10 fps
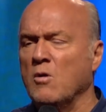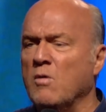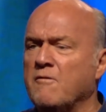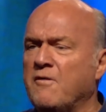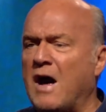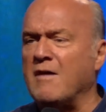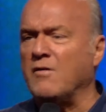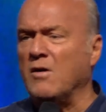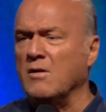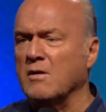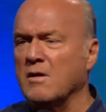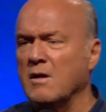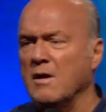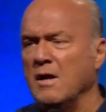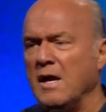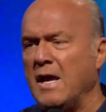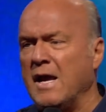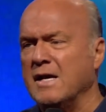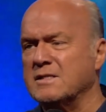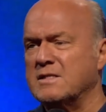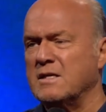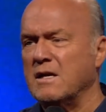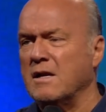Revival is